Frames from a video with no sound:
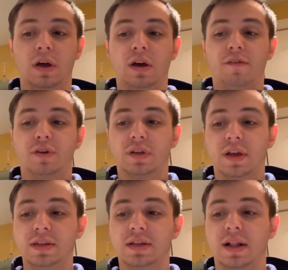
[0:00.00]
For
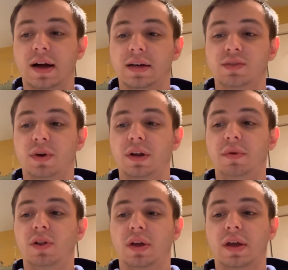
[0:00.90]
today's class, we're going to be
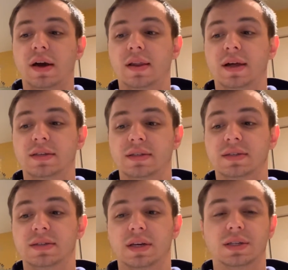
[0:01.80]
looking at lesson
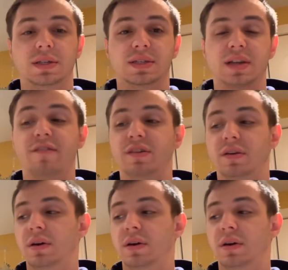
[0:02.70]
67,